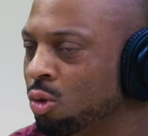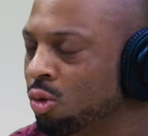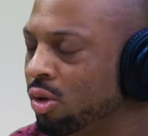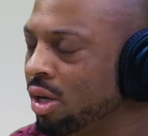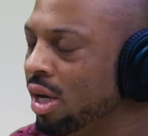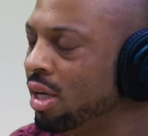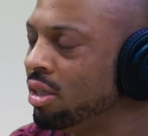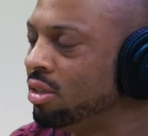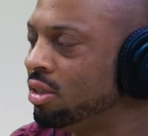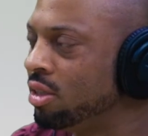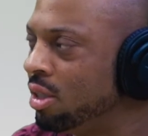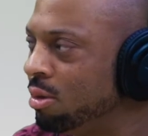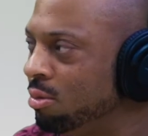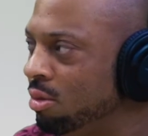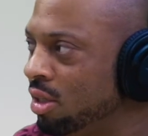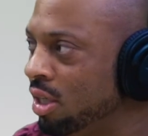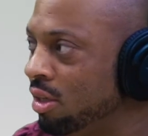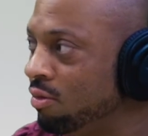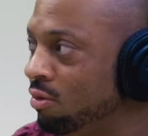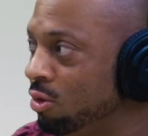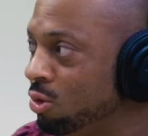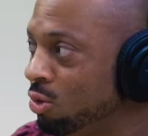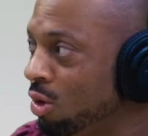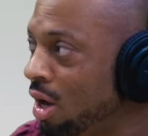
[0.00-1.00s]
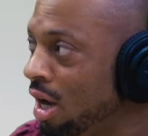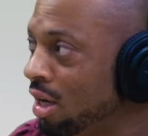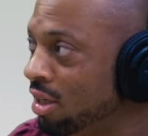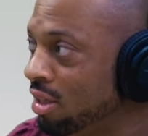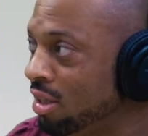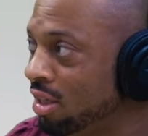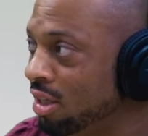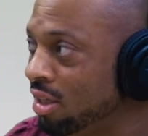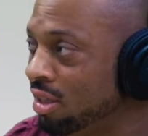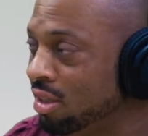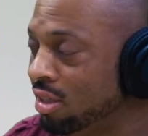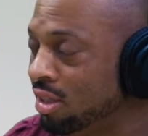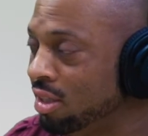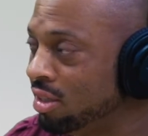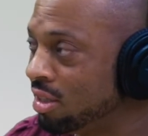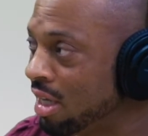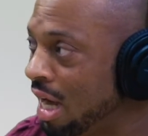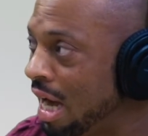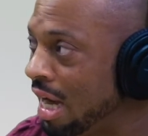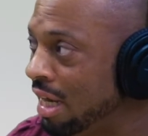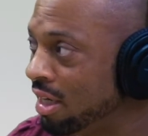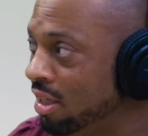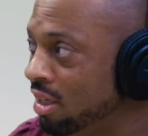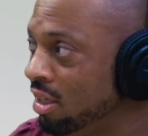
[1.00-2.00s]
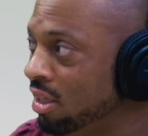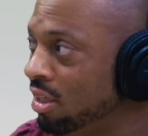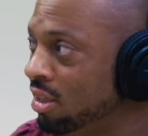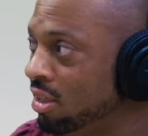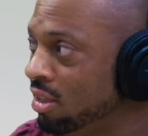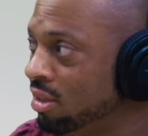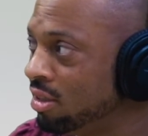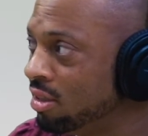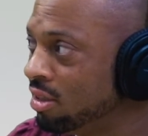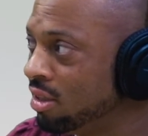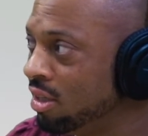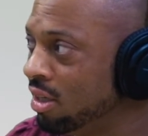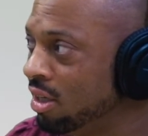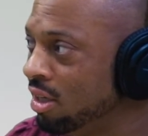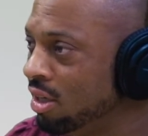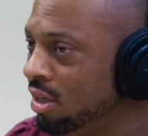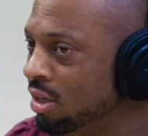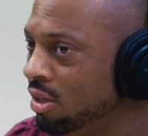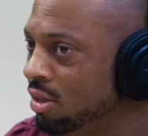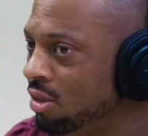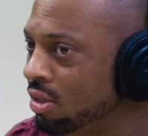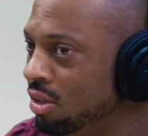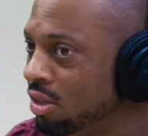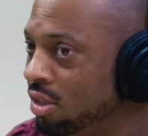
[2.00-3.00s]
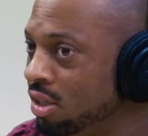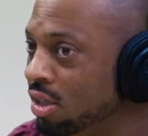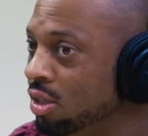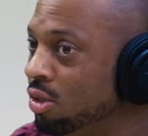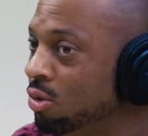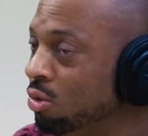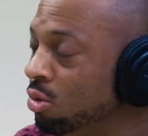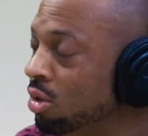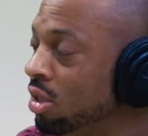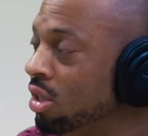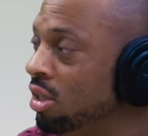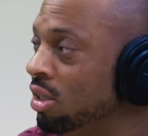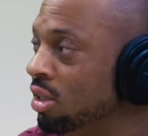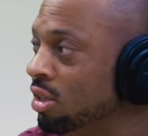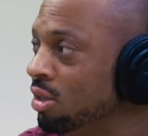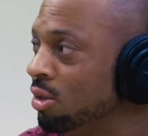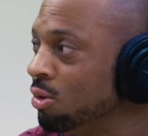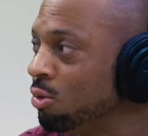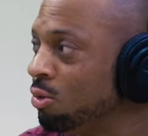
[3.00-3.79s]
create something, if you're trying to get these ideas, you need to read.